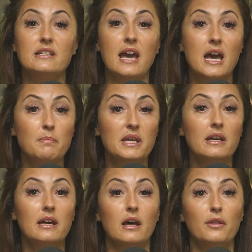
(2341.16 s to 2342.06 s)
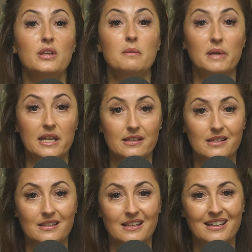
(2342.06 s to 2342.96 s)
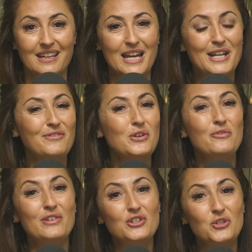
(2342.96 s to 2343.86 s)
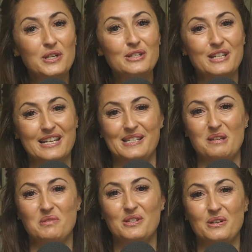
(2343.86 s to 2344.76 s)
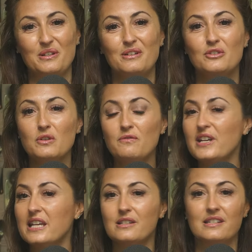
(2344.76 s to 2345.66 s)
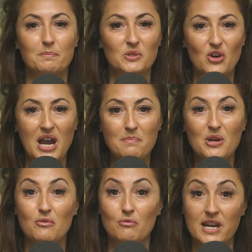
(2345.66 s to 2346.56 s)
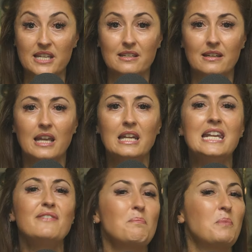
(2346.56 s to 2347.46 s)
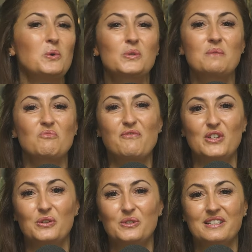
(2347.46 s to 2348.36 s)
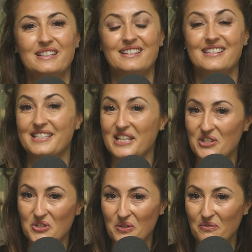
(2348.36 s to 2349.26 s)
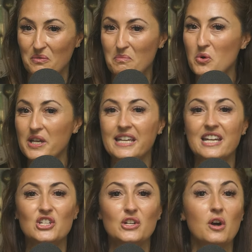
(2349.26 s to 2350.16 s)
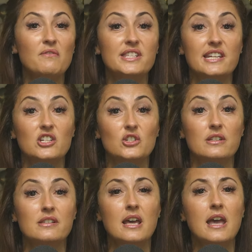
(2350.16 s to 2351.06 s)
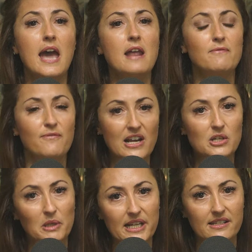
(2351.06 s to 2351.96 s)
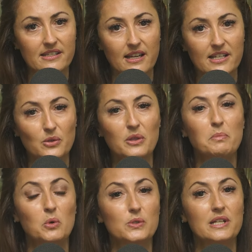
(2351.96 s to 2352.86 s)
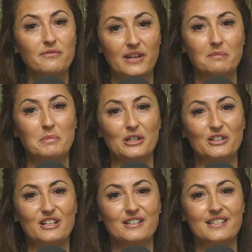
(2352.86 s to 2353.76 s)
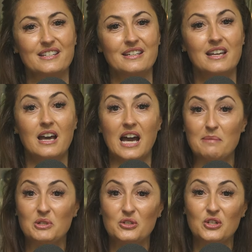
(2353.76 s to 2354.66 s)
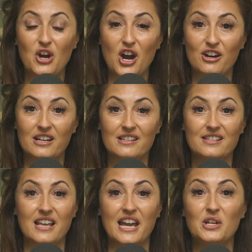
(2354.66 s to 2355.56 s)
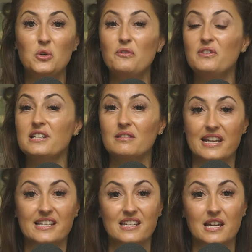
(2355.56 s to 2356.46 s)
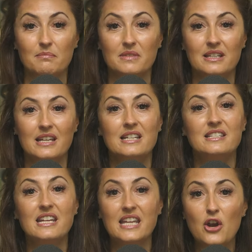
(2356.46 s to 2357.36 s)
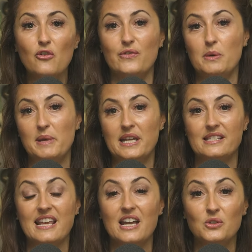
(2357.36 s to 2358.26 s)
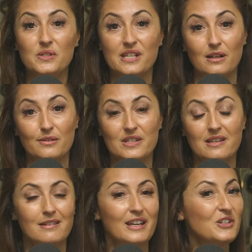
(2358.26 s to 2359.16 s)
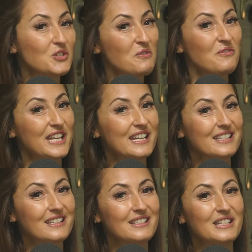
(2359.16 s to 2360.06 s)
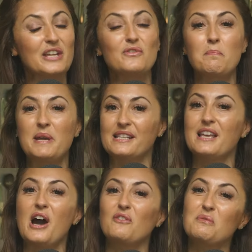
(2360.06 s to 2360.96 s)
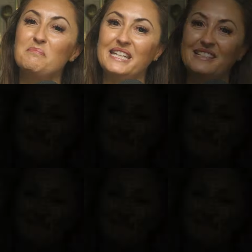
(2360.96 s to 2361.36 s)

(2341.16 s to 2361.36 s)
happier, healthier pets. And if you've enjoyed today's episode, don't forget to subscribe, rate, and leave a pawsome review. Stay tuned for more engaging conversations and valuable insights on the Pause and Effect podcast. I'm Dr. Cara, signing off until next time. Take care of your pets and yourselves, and don't forget to give your pets a hug from me.